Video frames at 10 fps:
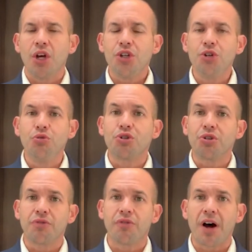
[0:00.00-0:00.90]
you
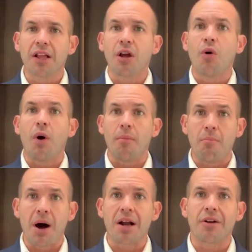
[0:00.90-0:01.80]
should follow
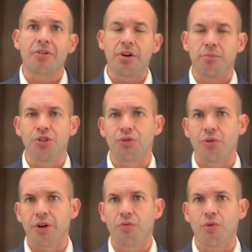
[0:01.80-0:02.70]
modern
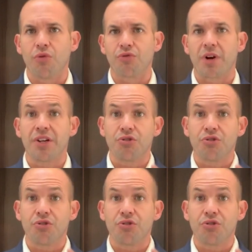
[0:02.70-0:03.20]
majority rules, right?